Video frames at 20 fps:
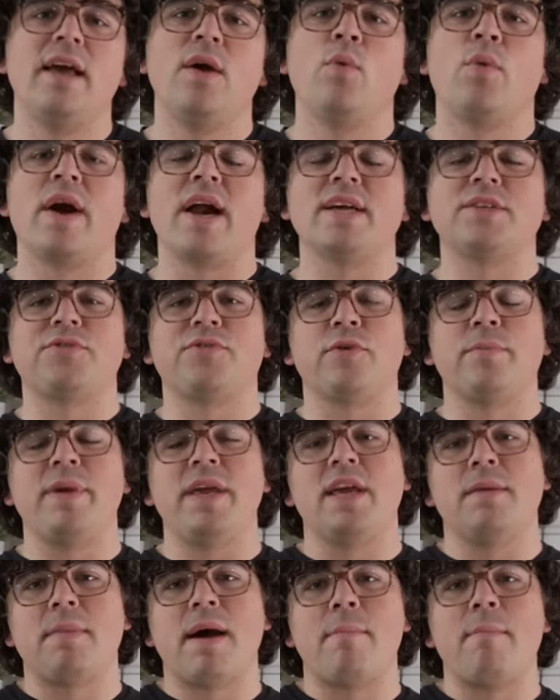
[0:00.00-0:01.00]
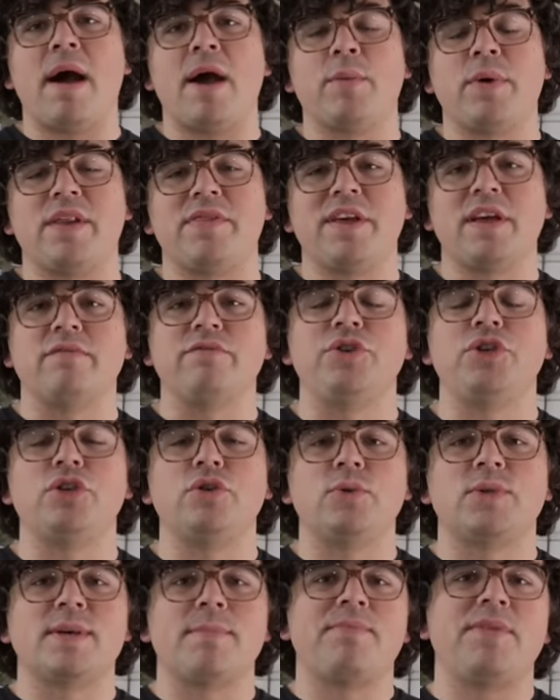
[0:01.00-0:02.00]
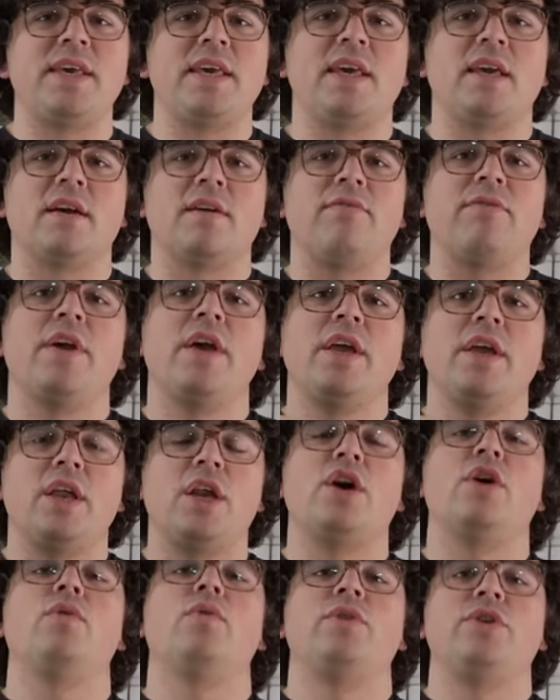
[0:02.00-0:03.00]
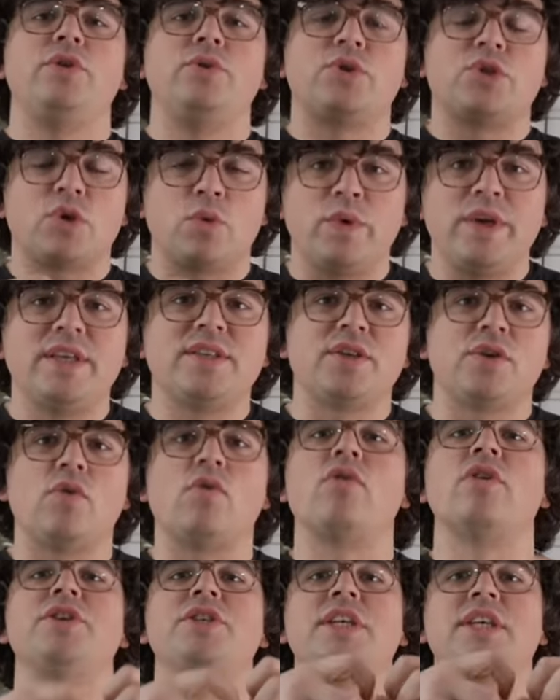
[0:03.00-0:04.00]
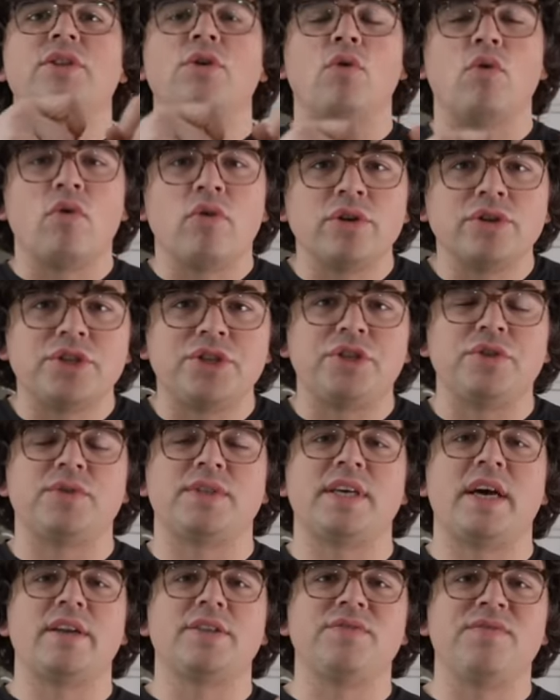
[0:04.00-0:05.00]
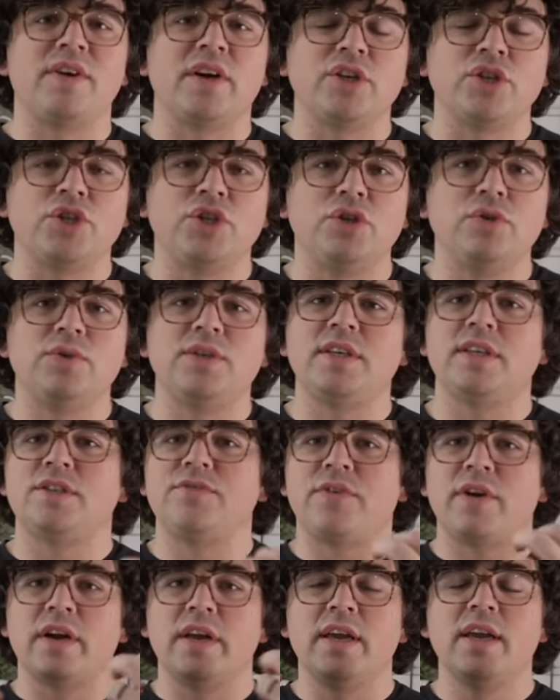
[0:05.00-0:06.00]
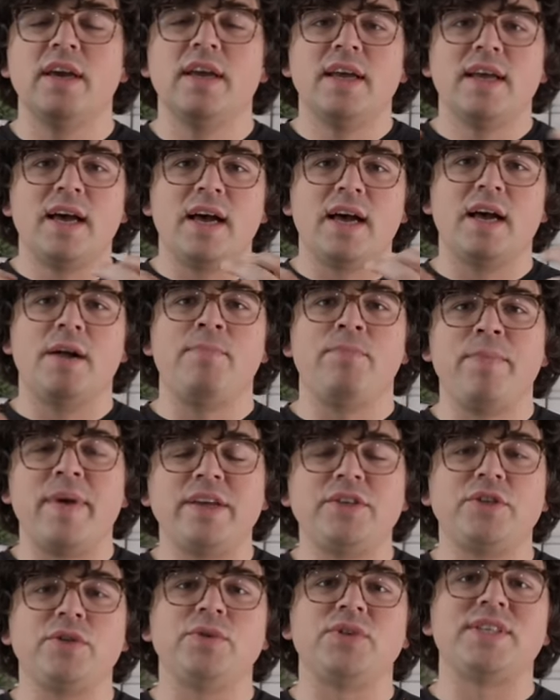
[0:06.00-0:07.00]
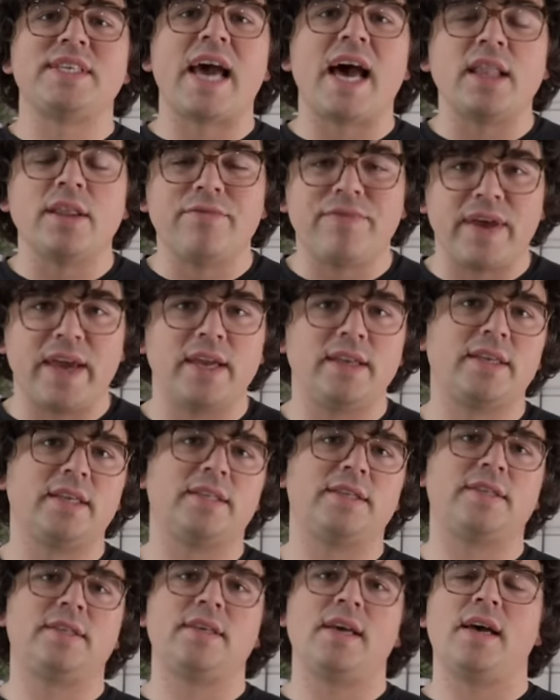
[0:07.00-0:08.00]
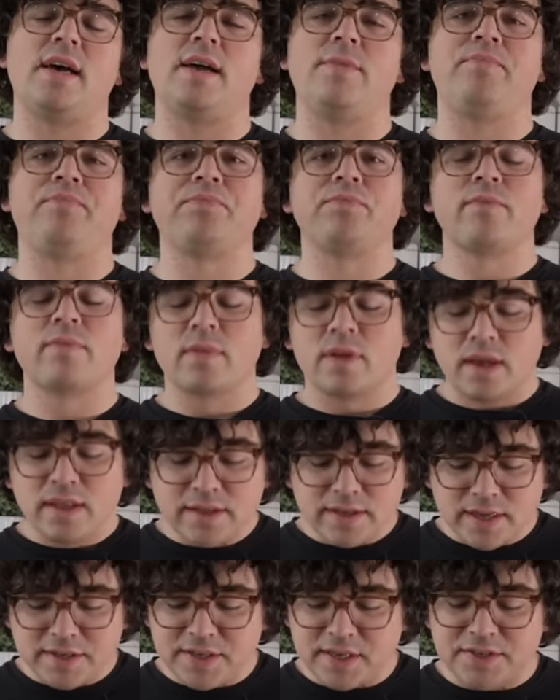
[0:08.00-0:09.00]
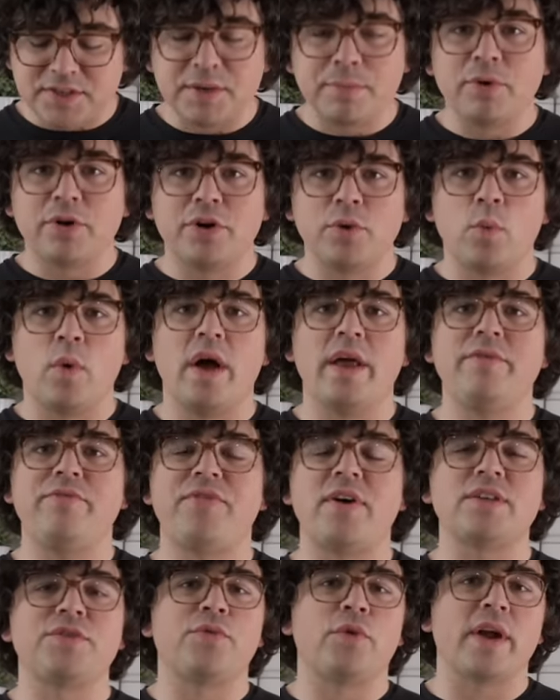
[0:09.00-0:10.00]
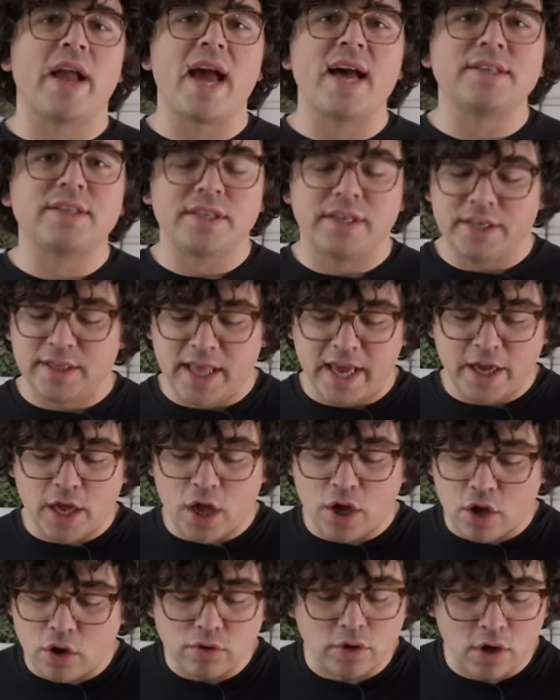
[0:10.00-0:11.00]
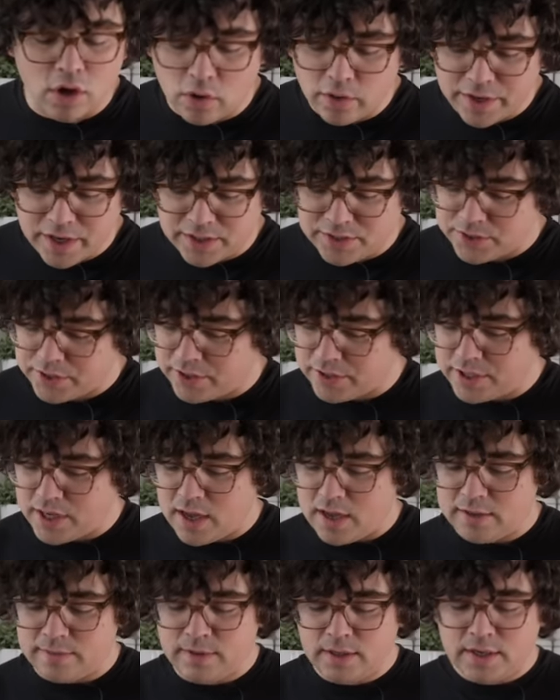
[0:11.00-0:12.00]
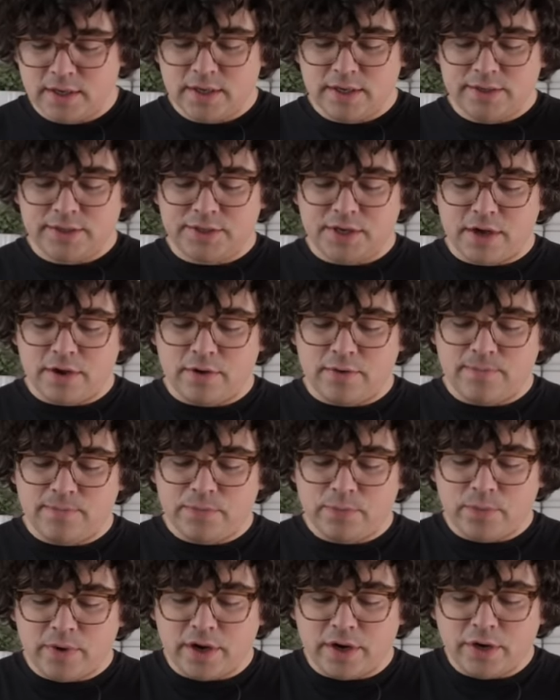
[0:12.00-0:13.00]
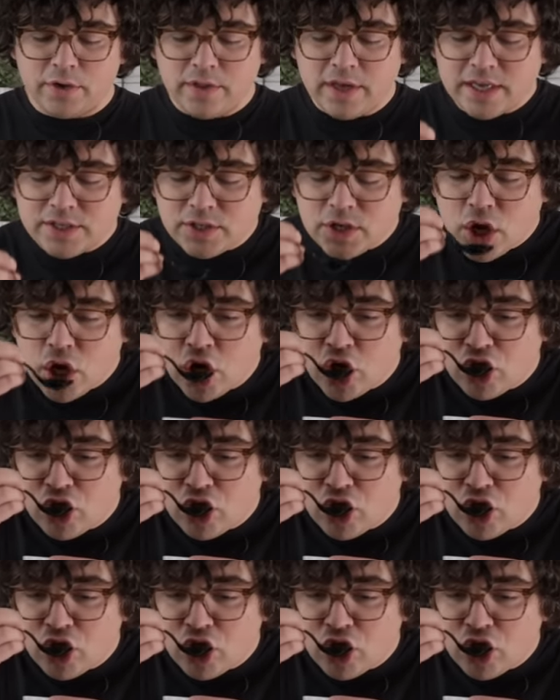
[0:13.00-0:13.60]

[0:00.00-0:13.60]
Whereas for me, in my mind, when I think of juice, I'm thinking of, you know, when you squeeze an orange, you get the orange juice out. It's very juicy. It's very, makes you salivate. It's similar to what phosphoric acid and like Coca-Cola does to your tongue. So we're going to do this.